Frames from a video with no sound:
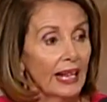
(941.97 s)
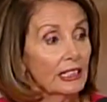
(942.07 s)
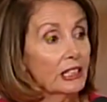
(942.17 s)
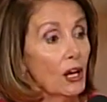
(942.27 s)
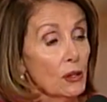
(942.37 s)

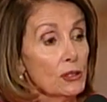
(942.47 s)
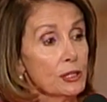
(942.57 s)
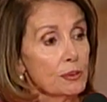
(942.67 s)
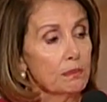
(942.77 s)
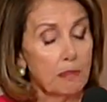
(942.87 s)
I
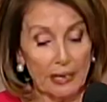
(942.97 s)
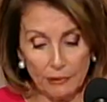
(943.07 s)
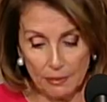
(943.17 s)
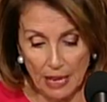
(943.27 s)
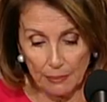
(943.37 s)
close by
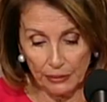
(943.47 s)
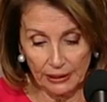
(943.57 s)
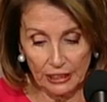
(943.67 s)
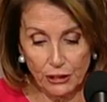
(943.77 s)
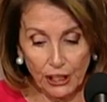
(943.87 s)

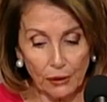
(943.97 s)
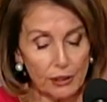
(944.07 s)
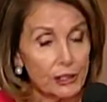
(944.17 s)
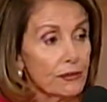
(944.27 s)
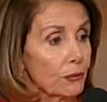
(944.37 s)
remembering a
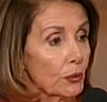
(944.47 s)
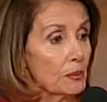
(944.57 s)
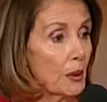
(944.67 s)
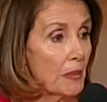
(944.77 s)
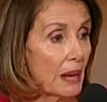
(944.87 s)
cherished
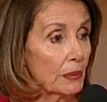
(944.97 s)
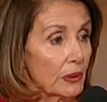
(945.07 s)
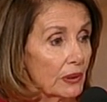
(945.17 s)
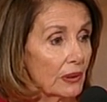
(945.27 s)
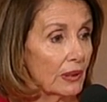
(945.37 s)
former
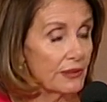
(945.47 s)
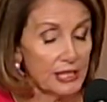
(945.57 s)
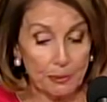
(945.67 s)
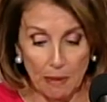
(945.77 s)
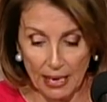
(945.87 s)
member of
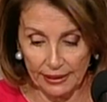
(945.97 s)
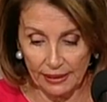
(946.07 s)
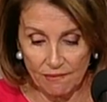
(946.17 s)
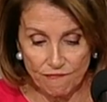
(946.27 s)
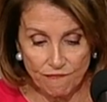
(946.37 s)
this
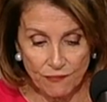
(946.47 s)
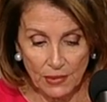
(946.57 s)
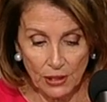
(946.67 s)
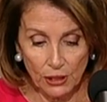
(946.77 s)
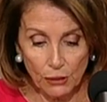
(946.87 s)
body
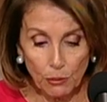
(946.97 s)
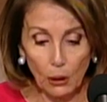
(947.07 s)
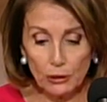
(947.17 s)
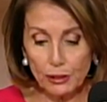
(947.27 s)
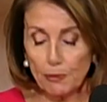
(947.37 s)
who
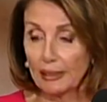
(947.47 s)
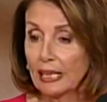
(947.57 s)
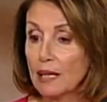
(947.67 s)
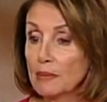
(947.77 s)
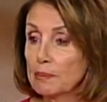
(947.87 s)
rose to
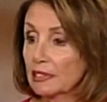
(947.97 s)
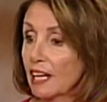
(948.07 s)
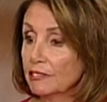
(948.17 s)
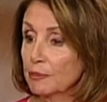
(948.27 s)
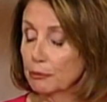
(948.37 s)
become a
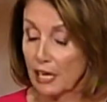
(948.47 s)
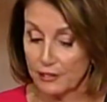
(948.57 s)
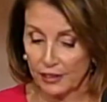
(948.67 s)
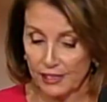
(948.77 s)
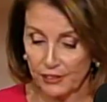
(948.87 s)
beloved
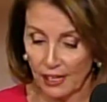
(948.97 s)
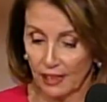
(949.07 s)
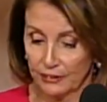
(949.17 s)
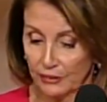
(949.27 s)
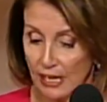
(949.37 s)
President
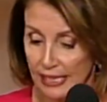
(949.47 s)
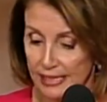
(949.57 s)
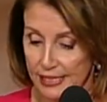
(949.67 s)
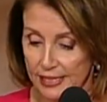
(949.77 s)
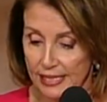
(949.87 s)
of the
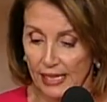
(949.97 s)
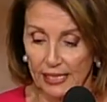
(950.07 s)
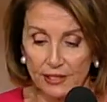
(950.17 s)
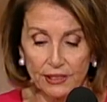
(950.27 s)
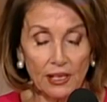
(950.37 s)
United
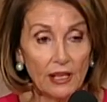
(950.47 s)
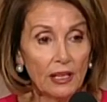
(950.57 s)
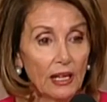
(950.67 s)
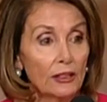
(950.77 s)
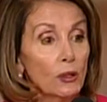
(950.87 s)
States,
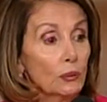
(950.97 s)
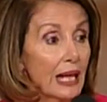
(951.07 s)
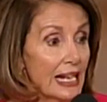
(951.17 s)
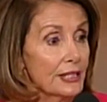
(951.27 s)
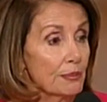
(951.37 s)
and who
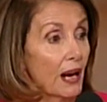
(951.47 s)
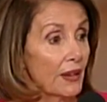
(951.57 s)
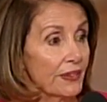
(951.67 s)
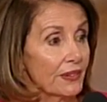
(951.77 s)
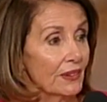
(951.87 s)
last
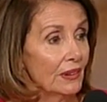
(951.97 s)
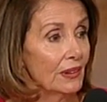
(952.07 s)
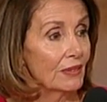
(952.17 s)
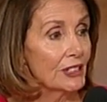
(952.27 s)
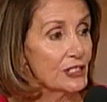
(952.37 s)
month
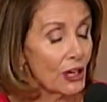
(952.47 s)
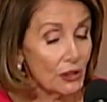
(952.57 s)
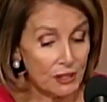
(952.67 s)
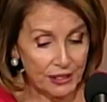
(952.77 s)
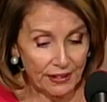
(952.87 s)

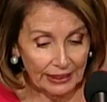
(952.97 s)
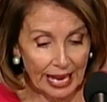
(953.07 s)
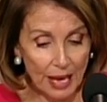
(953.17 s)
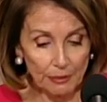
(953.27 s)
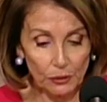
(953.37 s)
returned to the
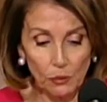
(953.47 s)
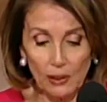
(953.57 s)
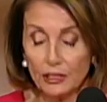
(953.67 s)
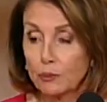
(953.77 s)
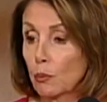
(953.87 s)
Capitol
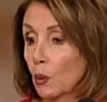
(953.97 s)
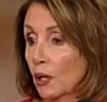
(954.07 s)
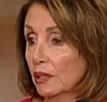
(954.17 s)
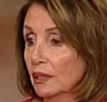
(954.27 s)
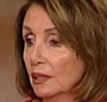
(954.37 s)
once
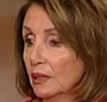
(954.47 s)
more,